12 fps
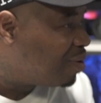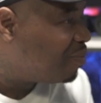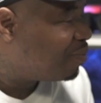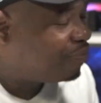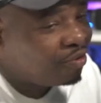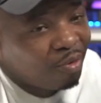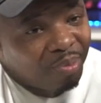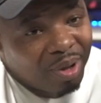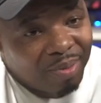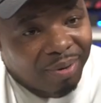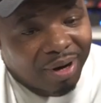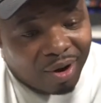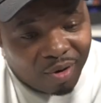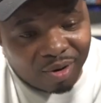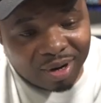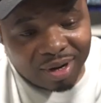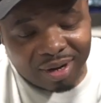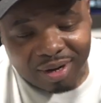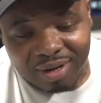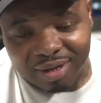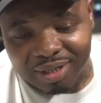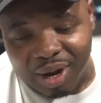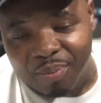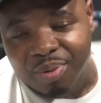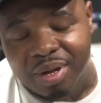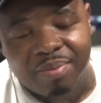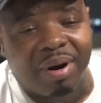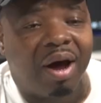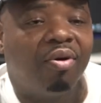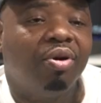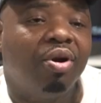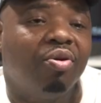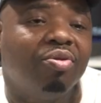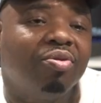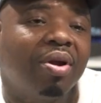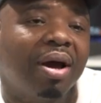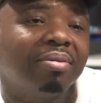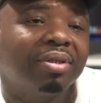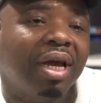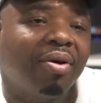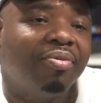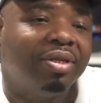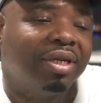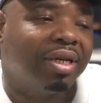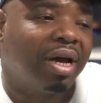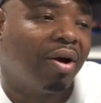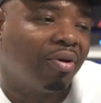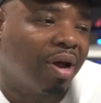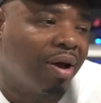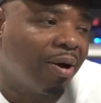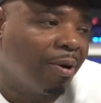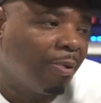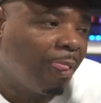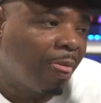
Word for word: But few people know, some people don't know. You know what I'm saying? We just gonna... Uh,